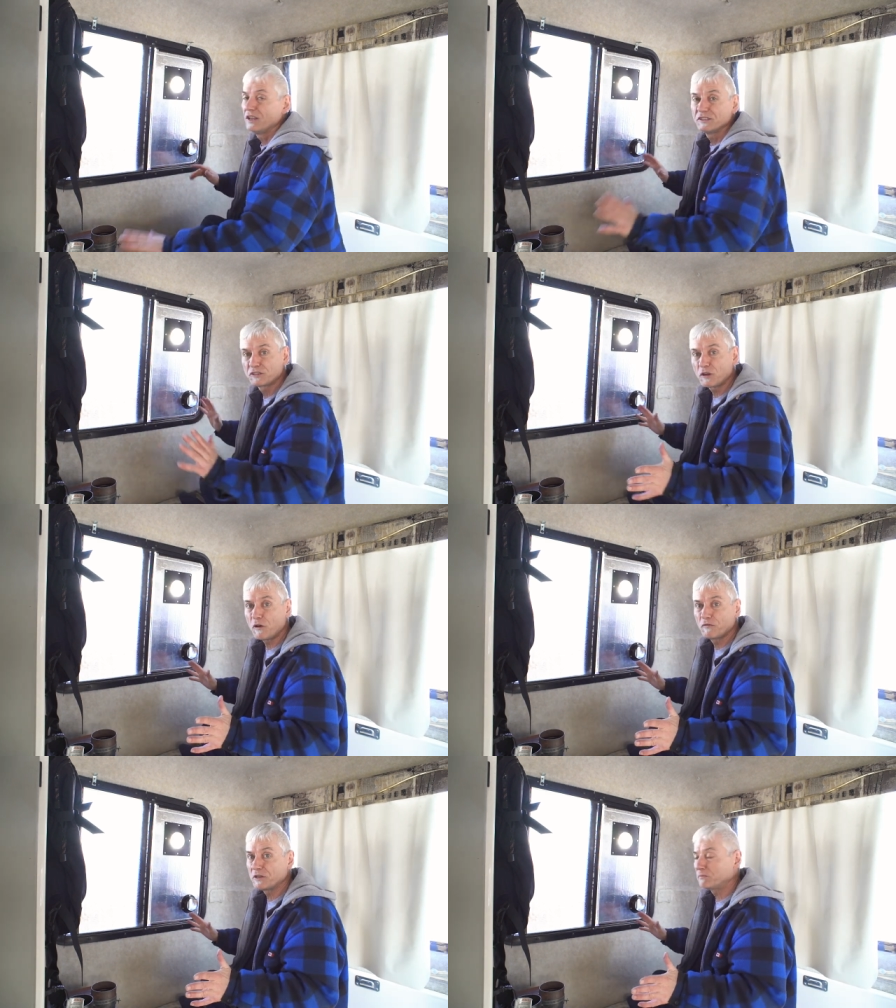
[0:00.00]

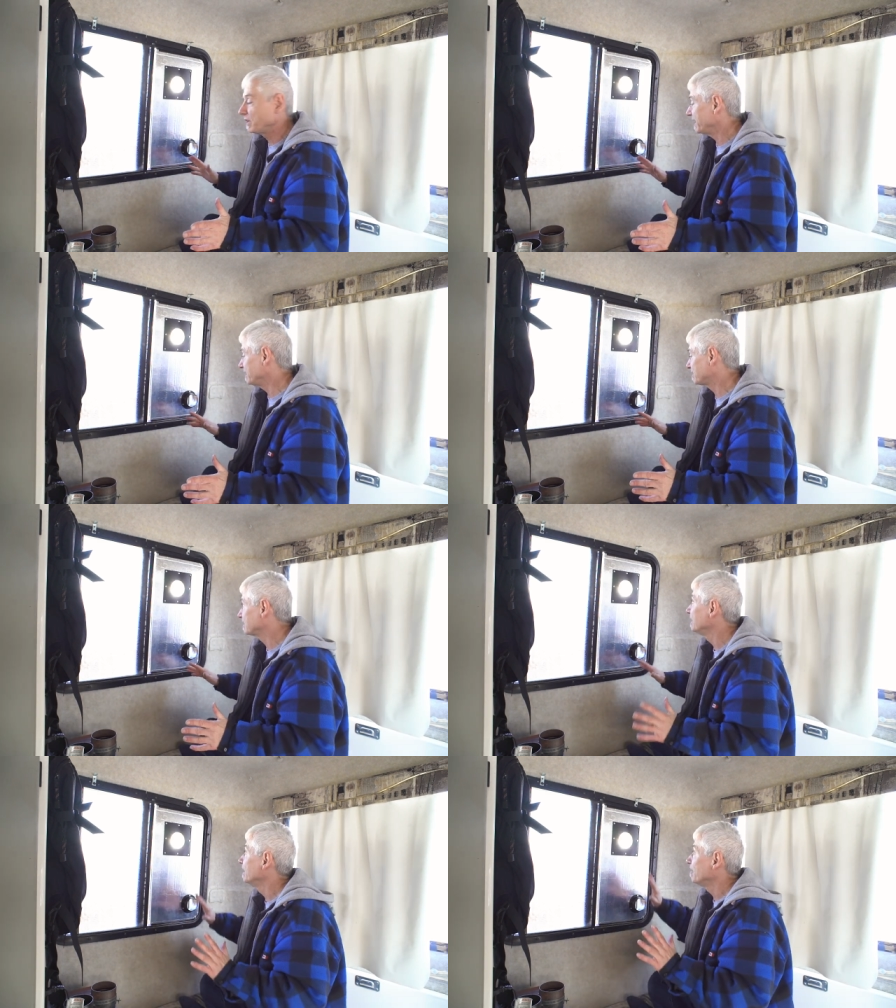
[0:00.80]
stove in
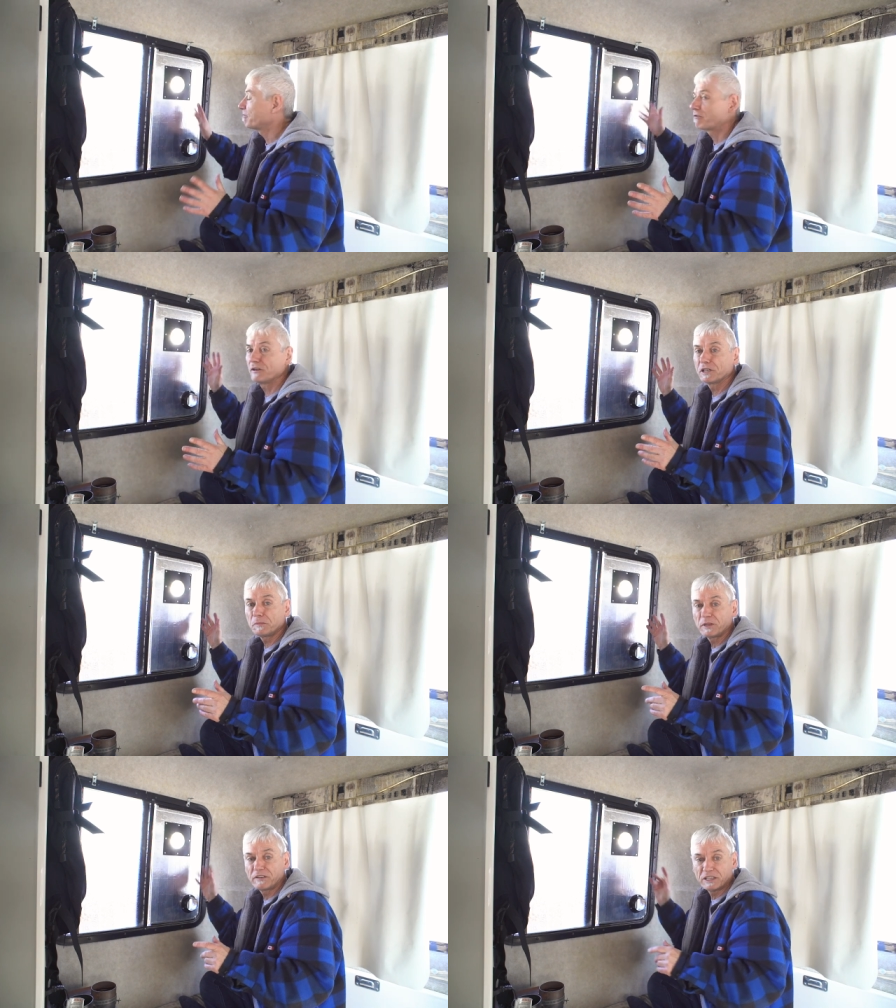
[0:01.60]
place for a little bit of